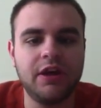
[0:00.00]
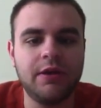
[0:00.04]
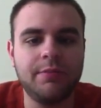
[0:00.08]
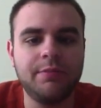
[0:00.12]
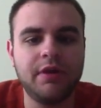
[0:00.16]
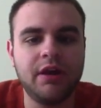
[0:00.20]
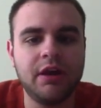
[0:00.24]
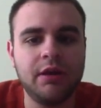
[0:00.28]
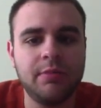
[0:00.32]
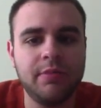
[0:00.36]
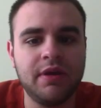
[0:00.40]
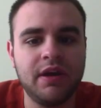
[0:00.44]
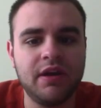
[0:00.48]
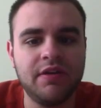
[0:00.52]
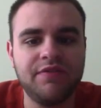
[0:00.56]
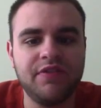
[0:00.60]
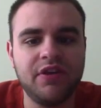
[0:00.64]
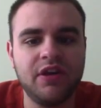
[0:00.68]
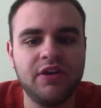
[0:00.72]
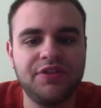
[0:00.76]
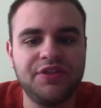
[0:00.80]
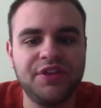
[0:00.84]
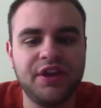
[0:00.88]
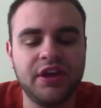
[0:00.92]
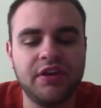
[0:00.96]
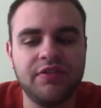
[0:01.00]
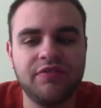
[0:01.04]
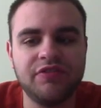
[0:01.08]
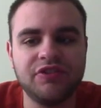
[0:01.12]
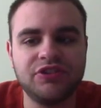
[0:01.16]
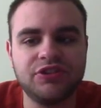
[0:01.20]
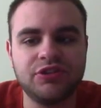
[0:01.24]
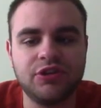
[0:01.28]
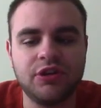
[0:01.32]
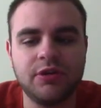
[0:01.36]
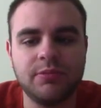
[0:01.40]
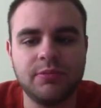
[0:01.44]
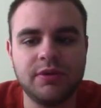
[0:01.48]
I'm Brandon Barenfeld. Thank you for
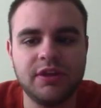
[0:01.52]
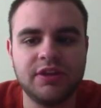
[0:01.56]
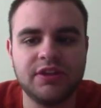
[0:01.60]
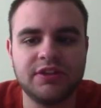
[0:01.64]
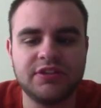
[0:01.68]
joining me.